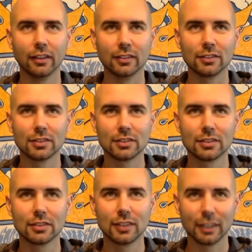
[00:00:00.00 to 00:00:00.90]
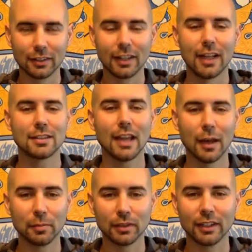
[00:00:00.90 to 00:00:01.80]
just like a lot's
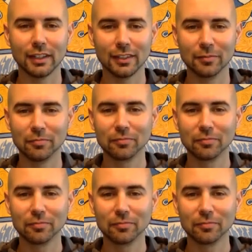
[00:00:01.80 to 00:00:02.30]
happening,